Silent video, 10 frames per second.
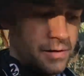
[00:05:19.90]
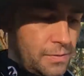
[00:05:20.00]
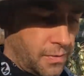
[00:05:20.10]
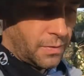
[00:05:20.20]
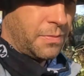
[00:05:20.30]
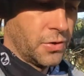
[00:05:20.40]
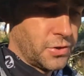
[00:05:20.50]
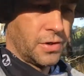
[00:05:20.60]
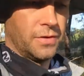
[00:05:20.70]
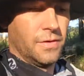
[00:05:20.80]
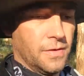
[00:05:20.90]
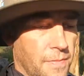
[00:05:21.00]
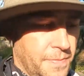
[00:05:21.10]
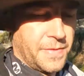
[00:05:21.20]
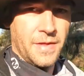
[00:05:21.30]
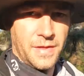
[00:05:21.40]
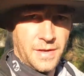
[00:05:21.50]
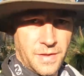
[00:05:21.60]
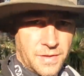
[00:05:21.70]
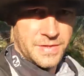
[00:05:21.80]
as whether we push on
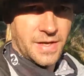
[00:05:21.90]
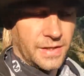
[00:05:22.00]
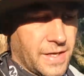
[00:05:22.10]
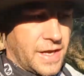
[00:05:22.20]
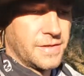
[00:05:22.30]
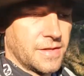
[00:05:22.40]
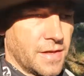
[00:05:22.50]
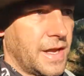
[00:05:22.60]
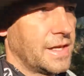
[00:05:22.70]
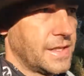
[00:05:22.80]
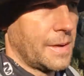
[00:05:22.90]
the 10Ks to the next